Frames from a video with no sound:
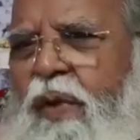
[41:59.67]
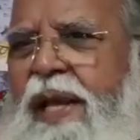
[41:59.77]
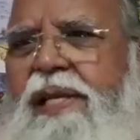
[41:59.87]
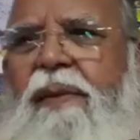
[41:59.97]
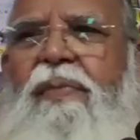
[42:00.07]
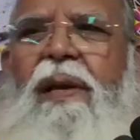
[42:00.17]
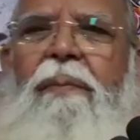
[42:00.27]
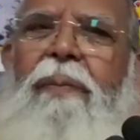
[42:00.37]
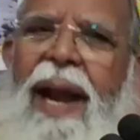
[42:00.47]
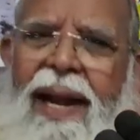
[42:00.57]
When
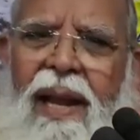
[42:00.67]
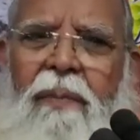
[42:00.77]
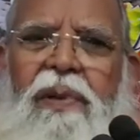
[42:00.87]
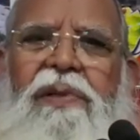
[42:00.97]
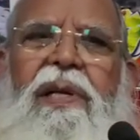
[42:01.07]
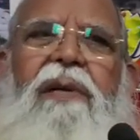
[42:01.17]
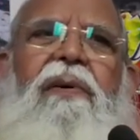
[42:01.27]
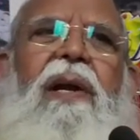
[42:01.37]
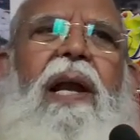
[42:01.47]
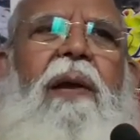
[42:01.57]
something bad happens in
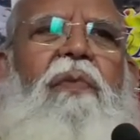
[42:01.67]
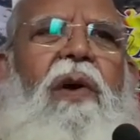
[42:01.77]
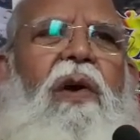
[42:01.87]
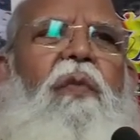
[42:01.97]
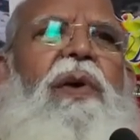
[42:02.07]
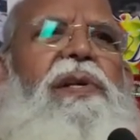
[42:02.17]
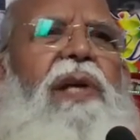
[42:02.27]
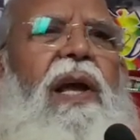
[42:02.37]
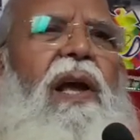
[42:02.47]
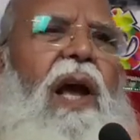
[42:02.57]
our life, we
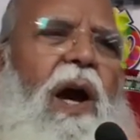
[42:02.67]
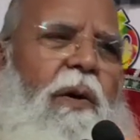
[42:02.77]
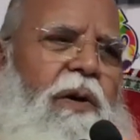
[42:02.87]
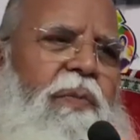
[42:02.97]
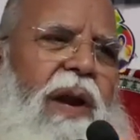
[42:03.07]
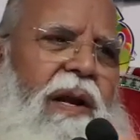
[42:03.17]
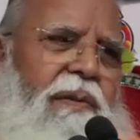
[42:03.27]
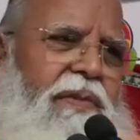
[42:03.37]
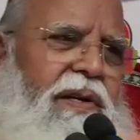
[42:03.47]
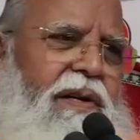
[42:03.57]
say our
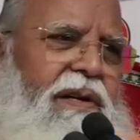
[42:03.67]
prarabdha.